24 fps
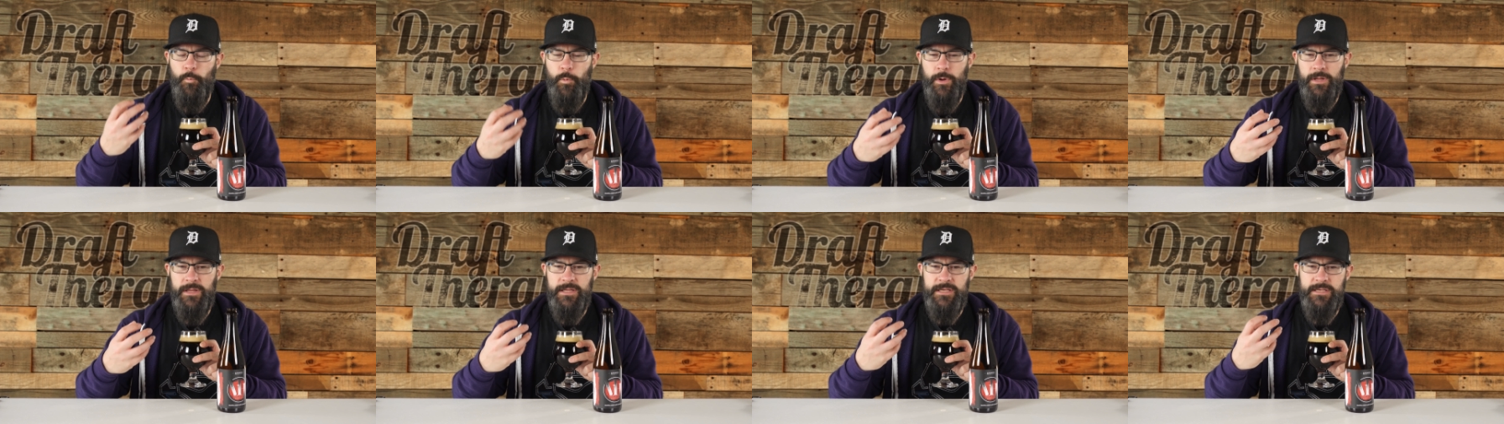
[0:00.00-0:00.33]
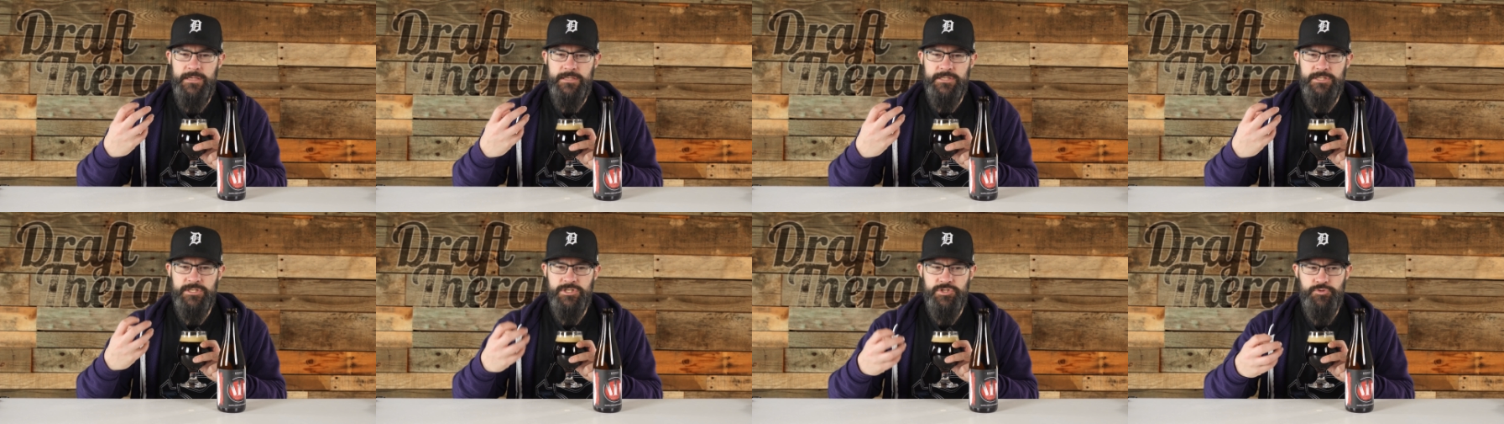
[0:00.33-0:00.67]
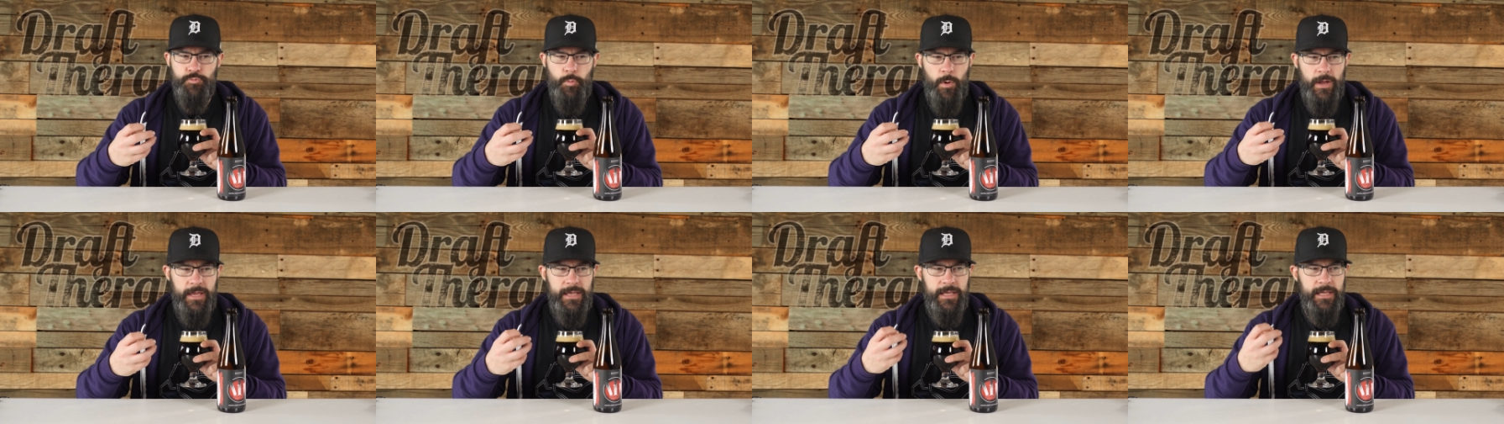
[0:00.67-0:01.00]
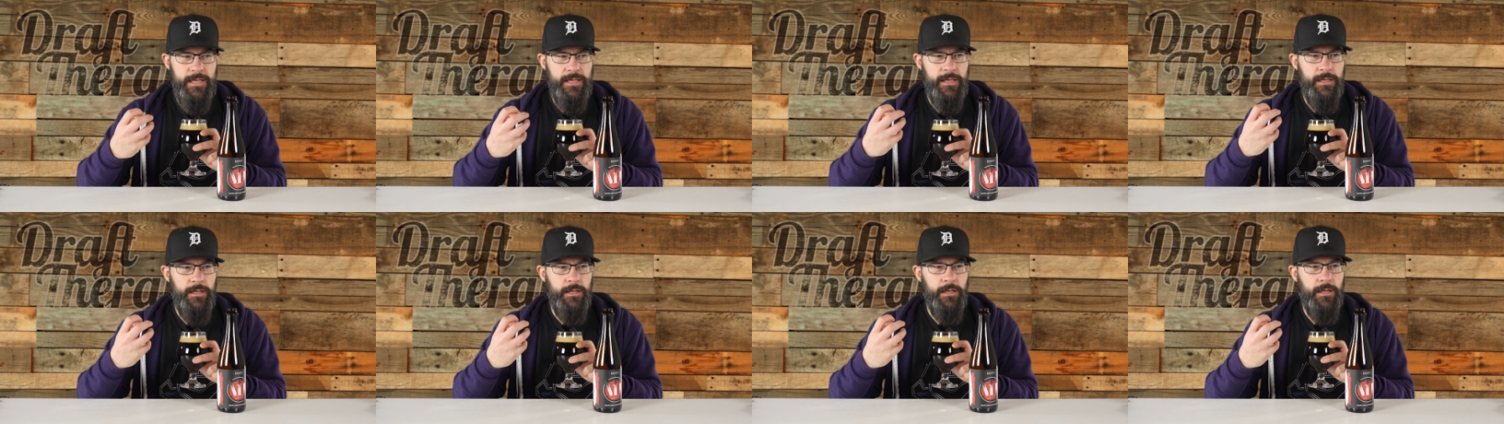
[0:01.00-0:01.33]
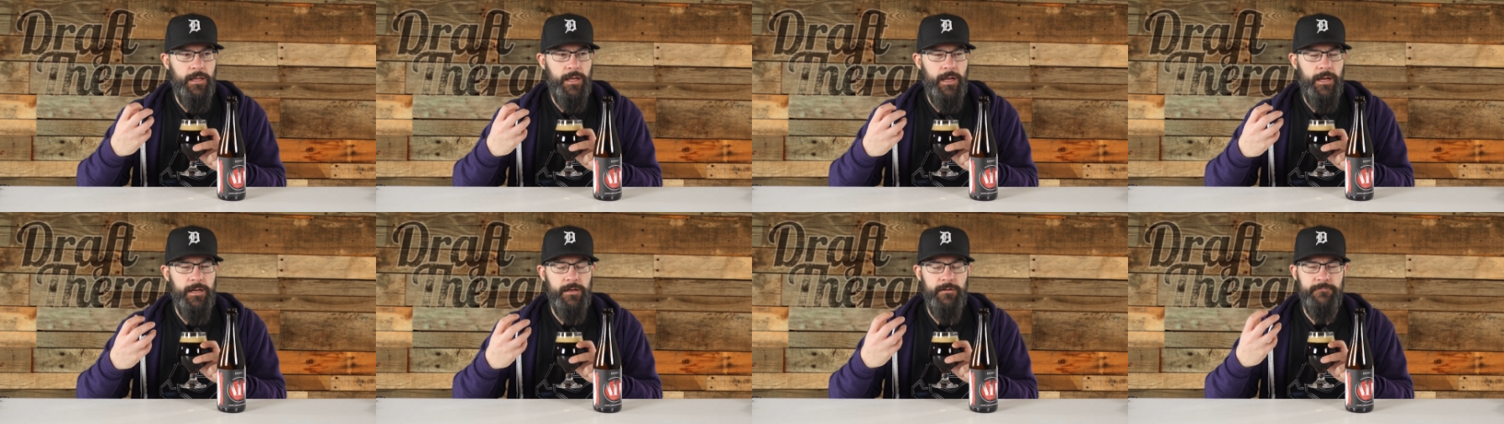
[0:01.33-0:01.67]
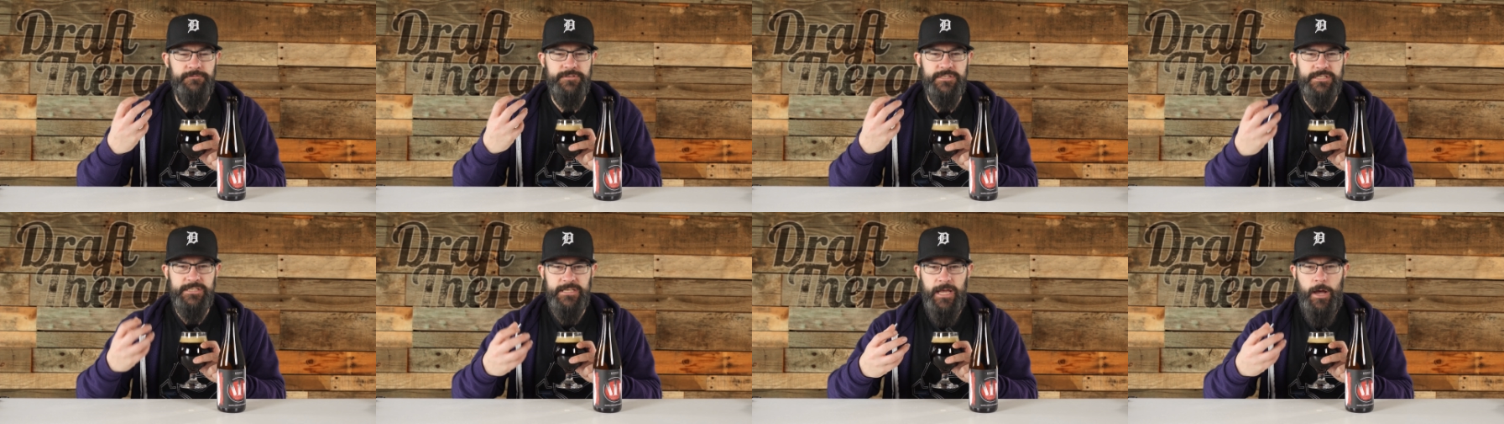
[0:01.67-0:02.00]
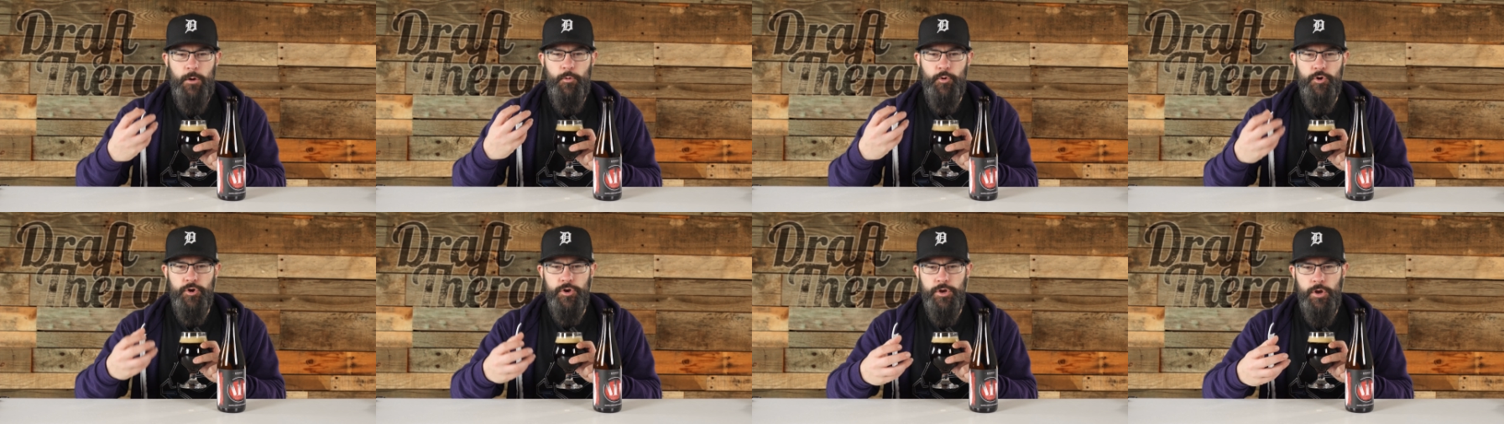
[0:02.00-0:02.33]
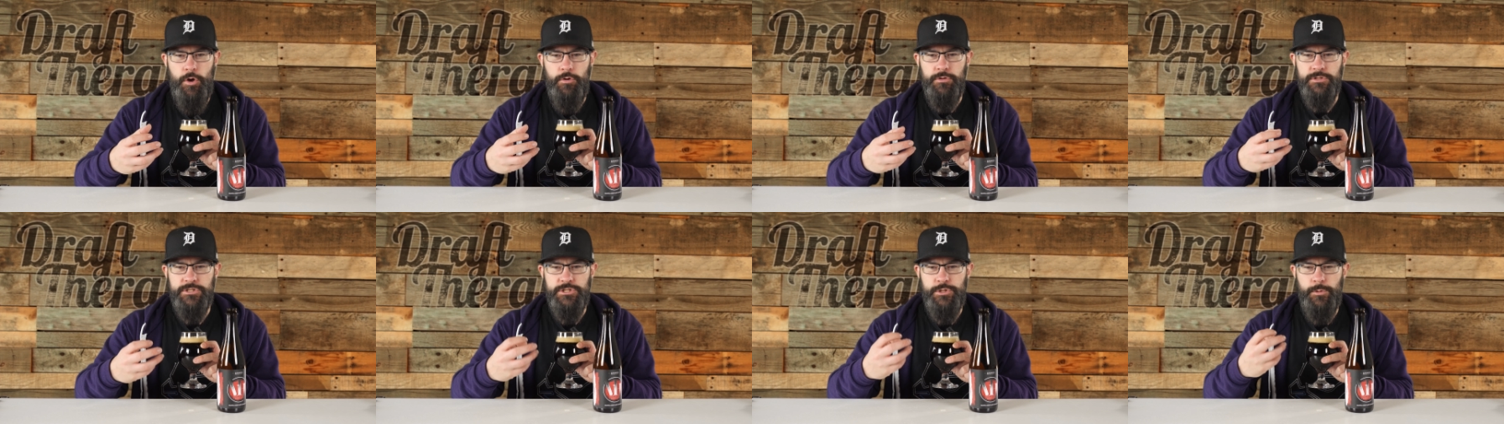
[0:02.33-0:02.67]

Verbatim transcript: really striking kind of sour note